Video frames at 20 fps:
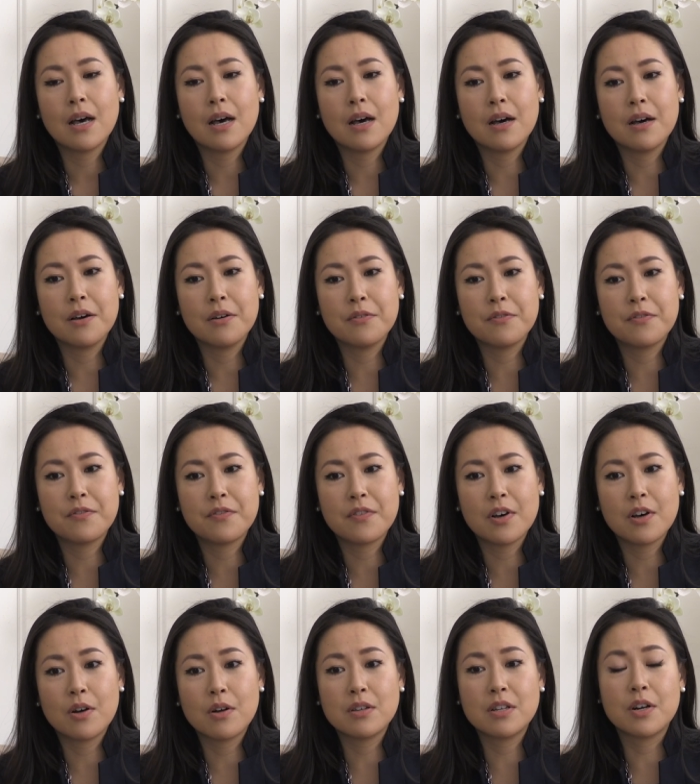of,
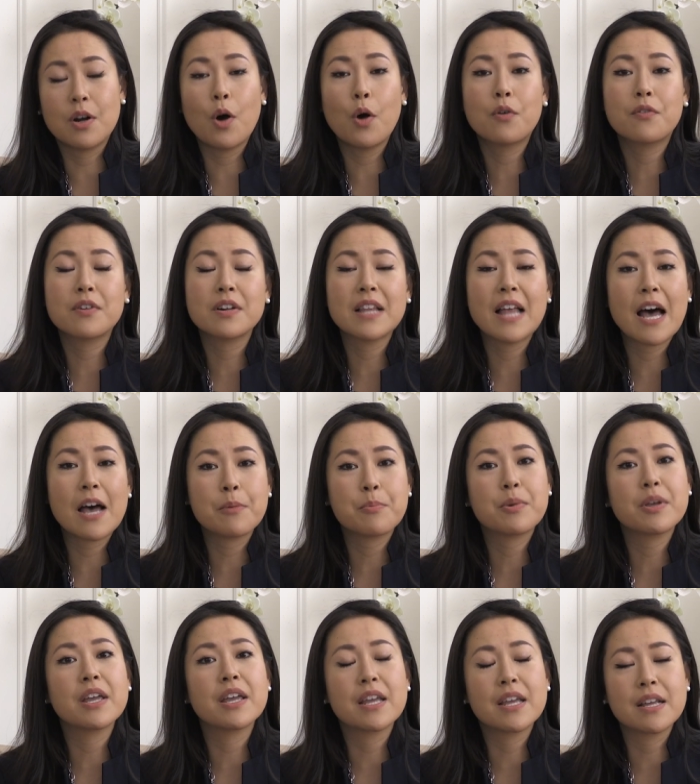you know,
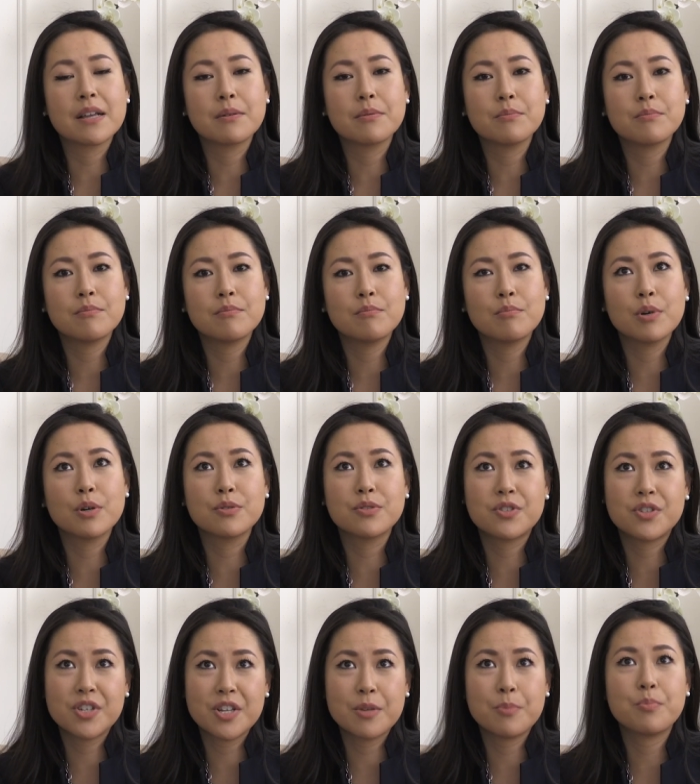overlapping
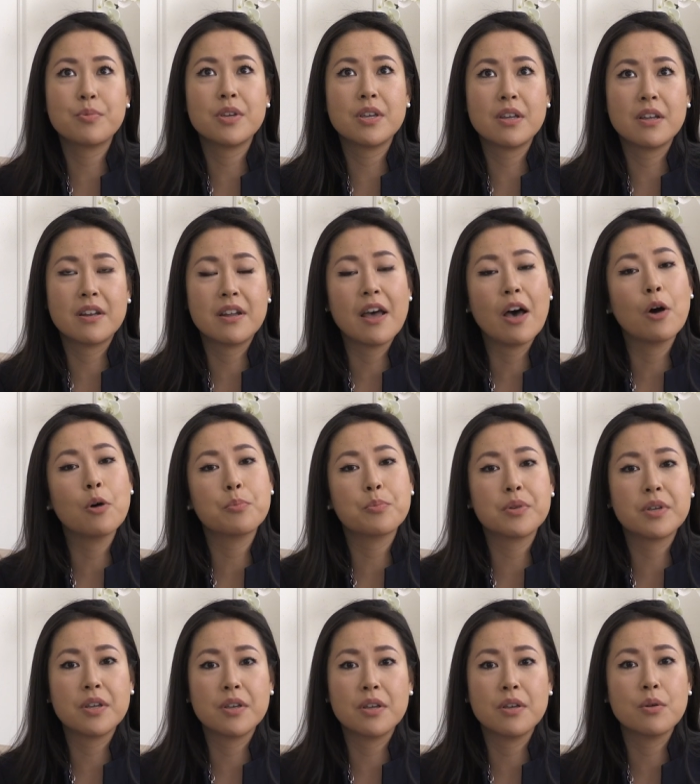both GP and
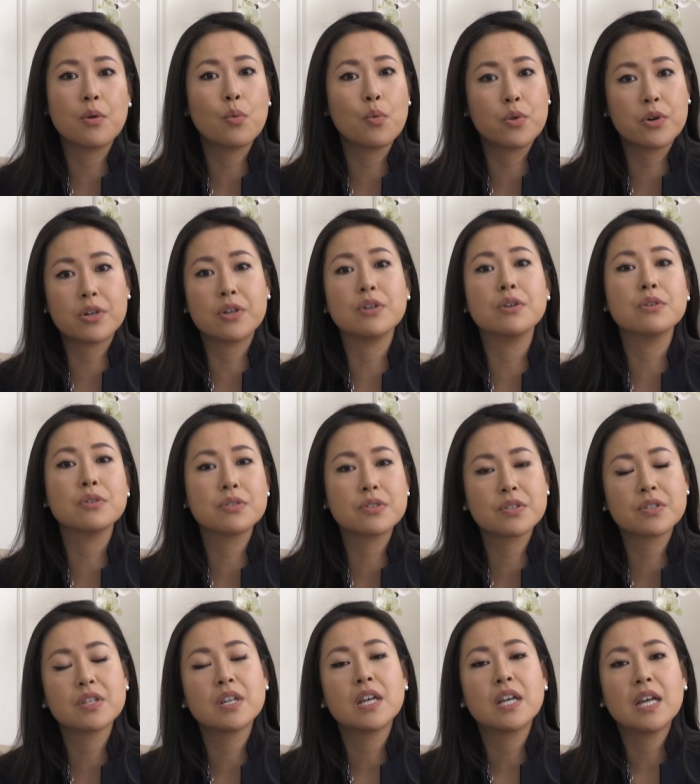LP
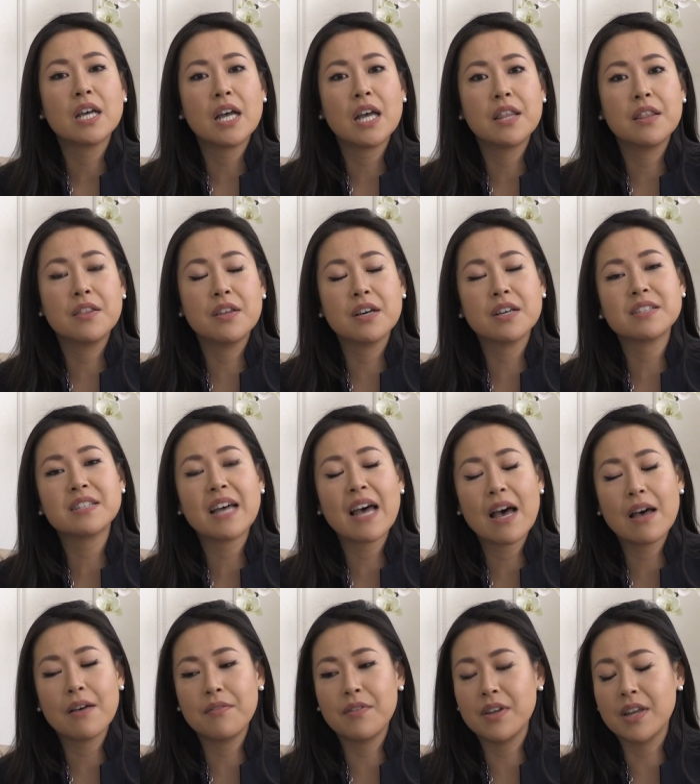worlds and thus
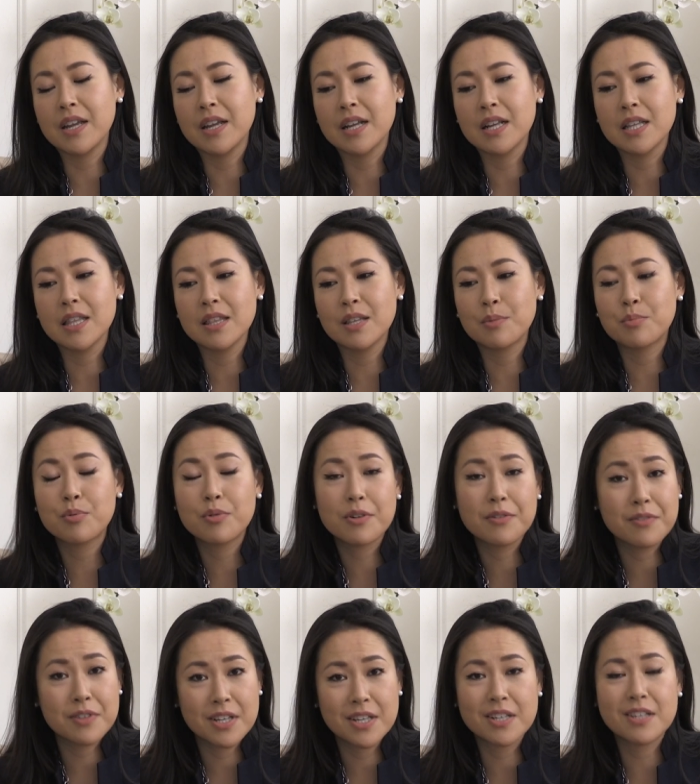having the
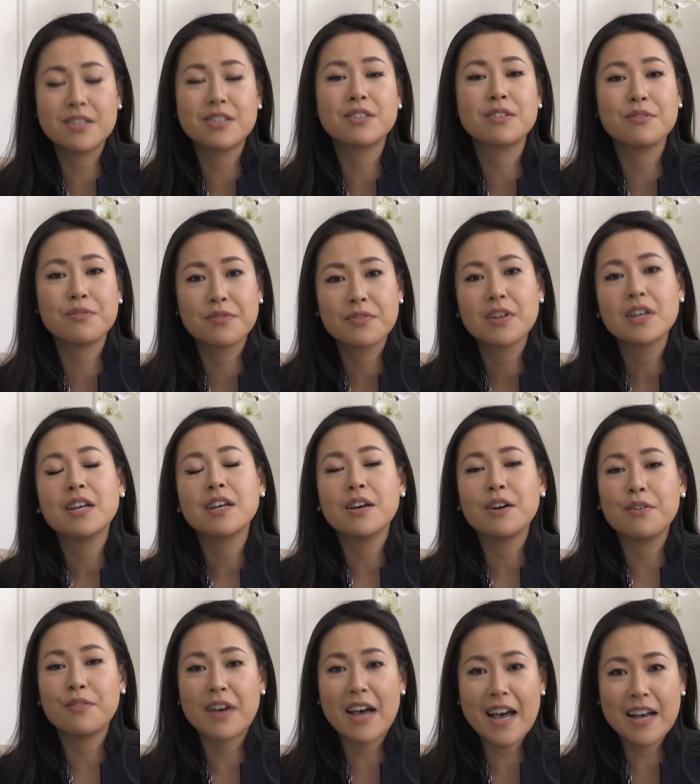privilege of
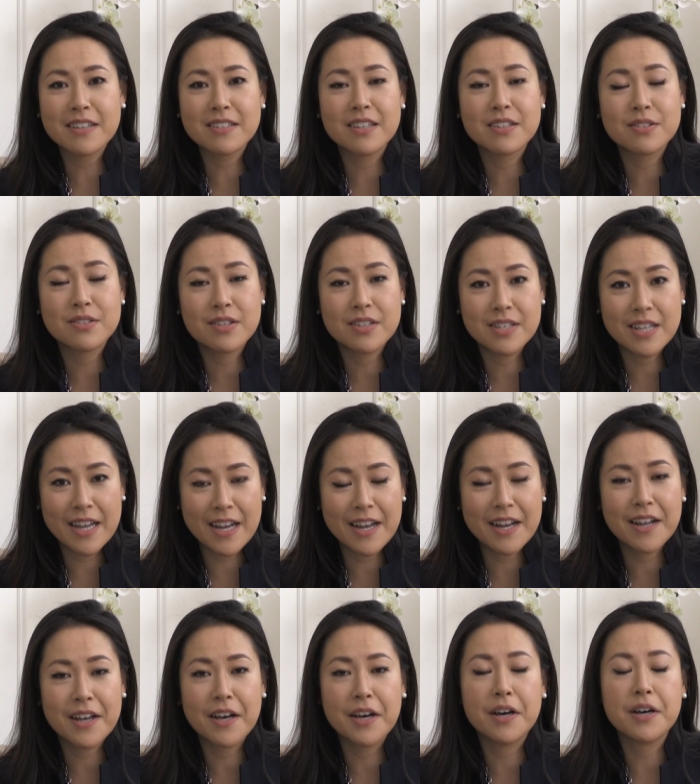access to
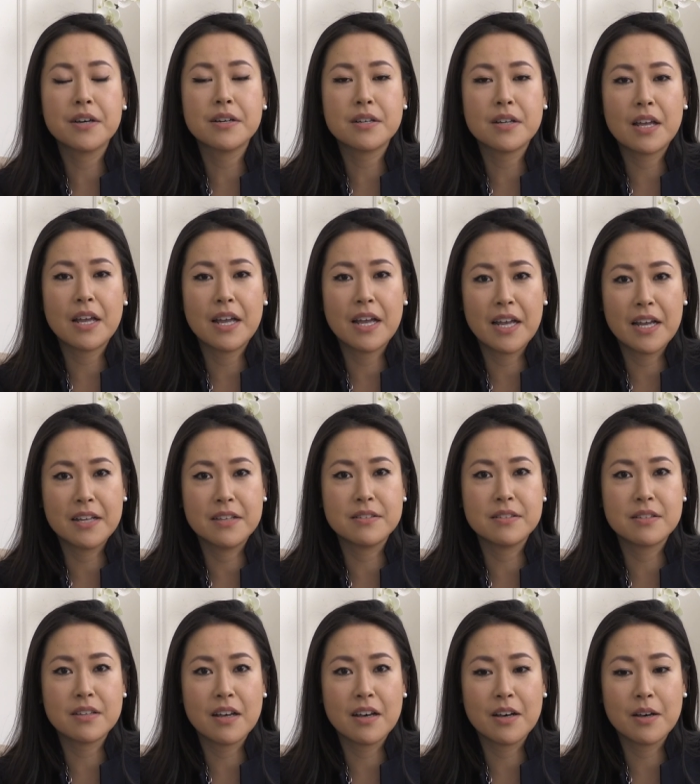data
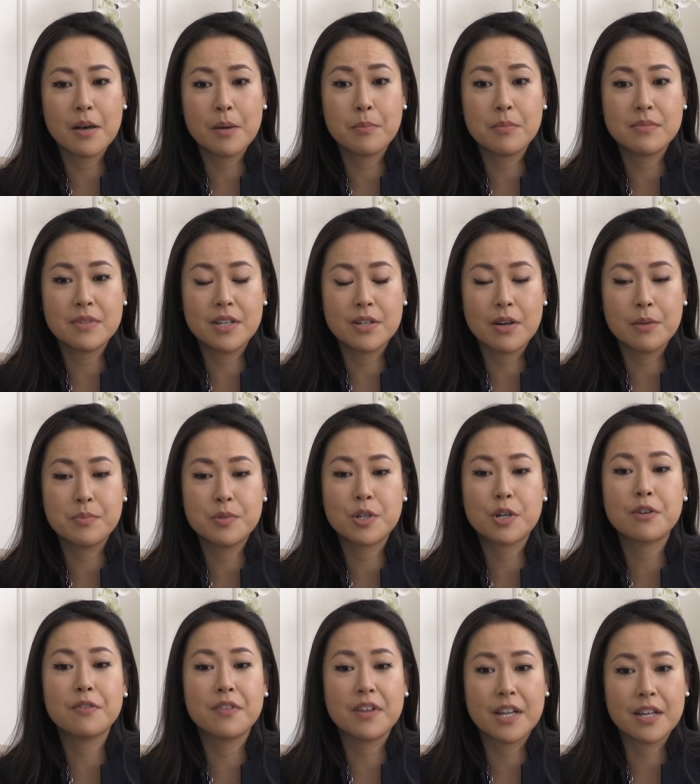and, you know,
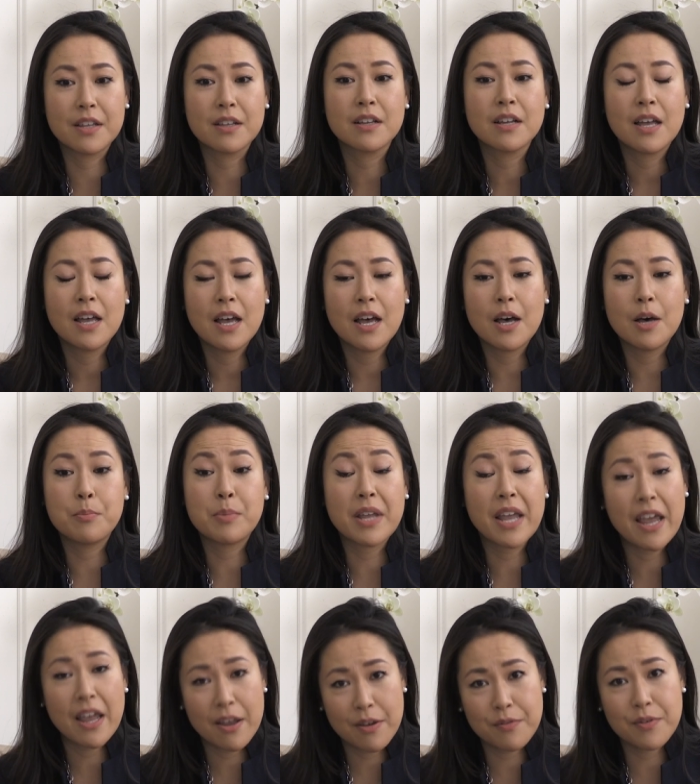observing a
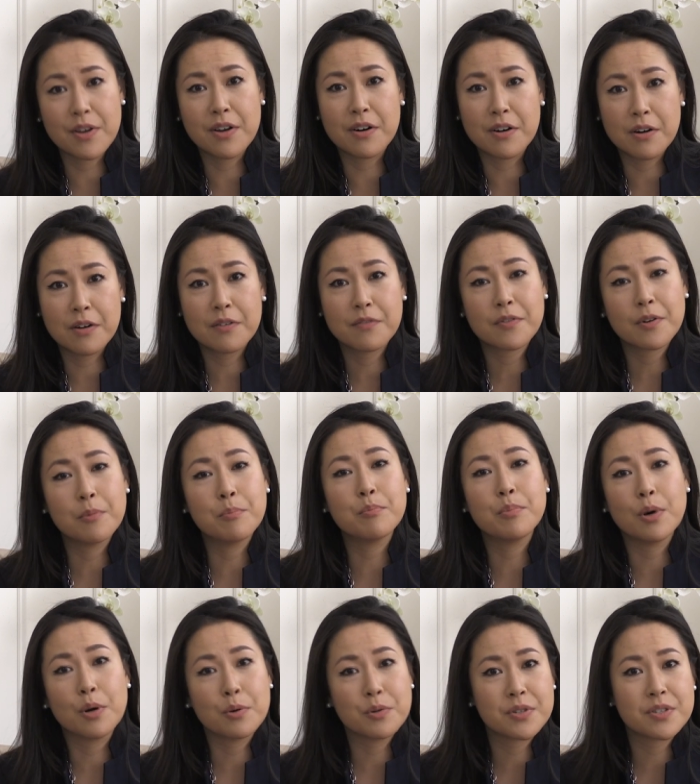behavior from
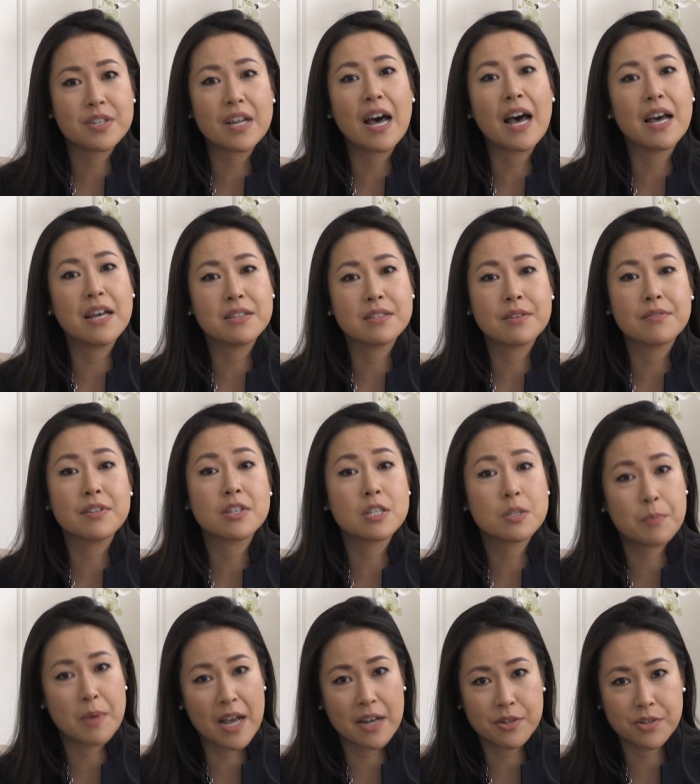both sides of the
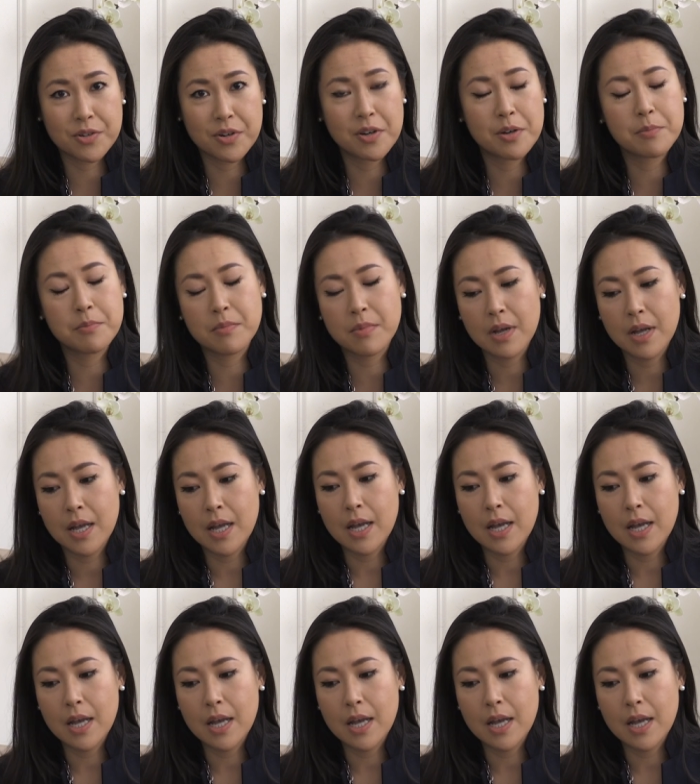spectrum.